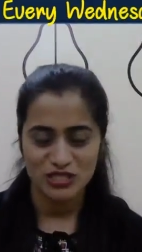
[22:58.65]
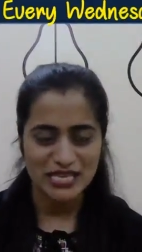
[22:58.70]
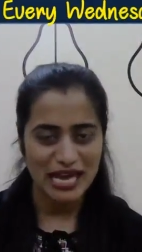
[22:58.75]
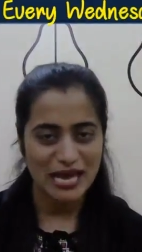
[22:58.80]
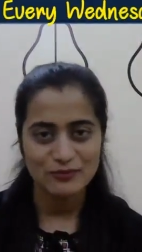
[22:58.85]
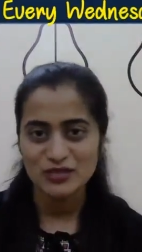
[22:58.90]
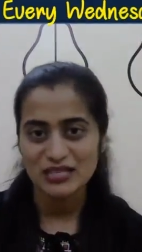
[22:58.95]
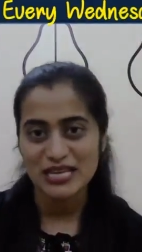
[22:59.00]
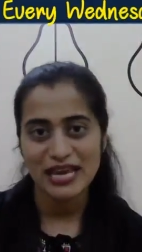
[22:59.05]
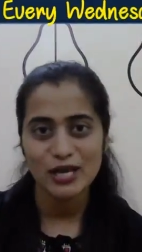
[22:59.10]
I'm
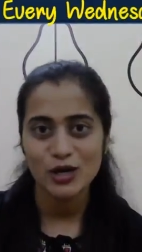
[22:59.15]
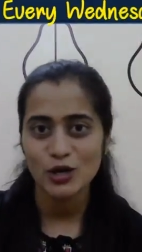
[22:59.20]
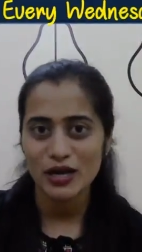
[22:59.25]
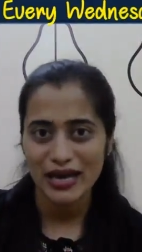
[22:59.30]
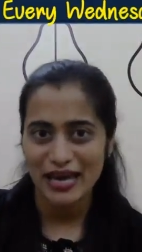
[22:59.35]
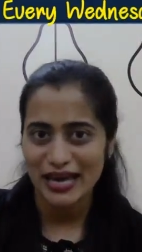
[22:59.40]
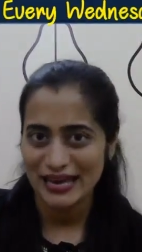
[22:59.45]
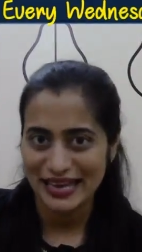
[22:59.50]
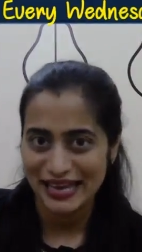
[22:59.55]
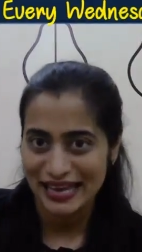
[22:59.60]
saying
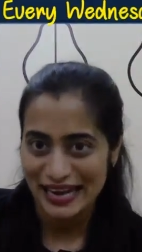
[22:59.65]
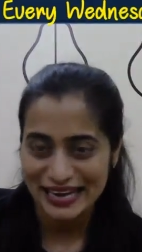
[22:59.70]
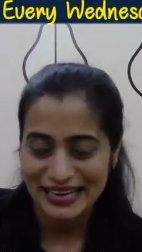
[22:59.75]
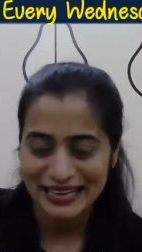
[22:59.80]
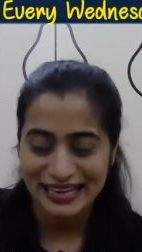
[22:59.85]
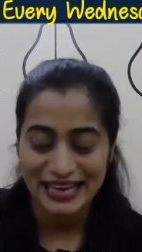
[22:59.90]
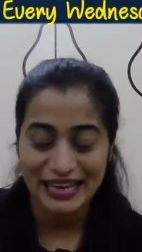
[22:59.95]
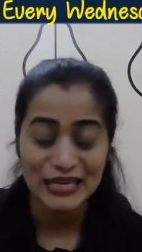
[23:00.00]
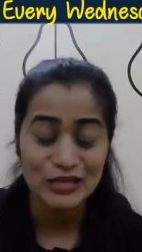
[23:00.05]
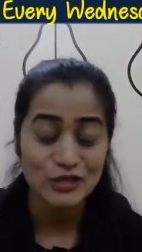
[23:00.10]
again and
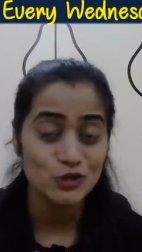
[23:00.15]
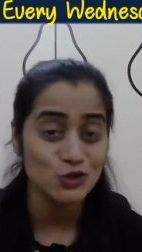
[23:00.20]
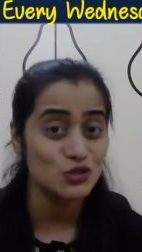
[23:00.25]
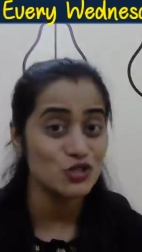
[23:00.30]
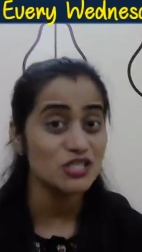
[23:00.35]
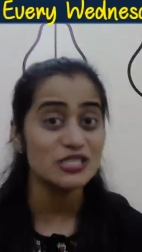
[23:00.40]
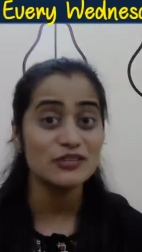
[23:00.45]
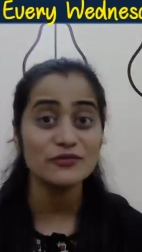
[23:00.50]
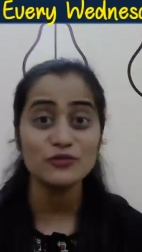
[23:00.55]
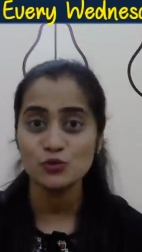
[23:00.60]
again, you
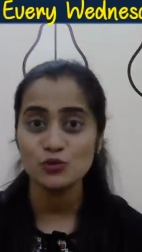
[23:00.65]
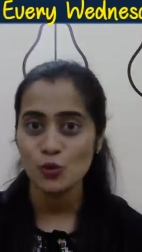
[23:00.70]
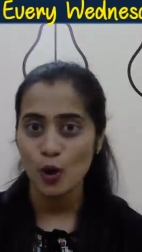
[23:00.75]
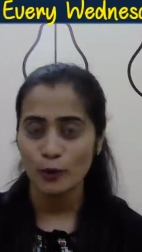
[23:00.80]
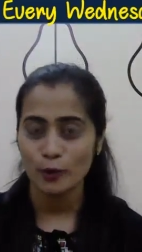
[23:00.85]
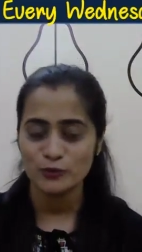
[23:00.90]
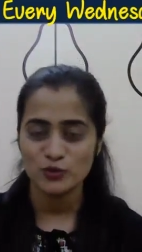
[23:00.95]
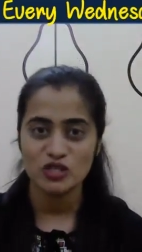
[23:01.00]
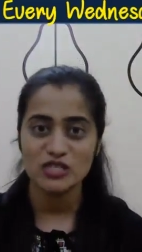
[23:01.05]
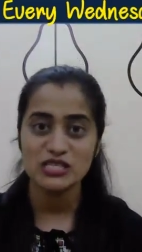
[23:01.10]
just have 2
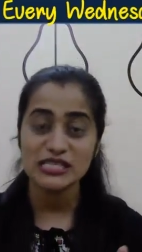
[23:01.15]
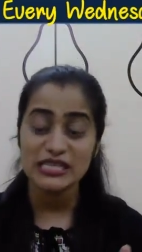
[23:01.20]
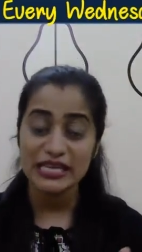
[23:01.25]
options.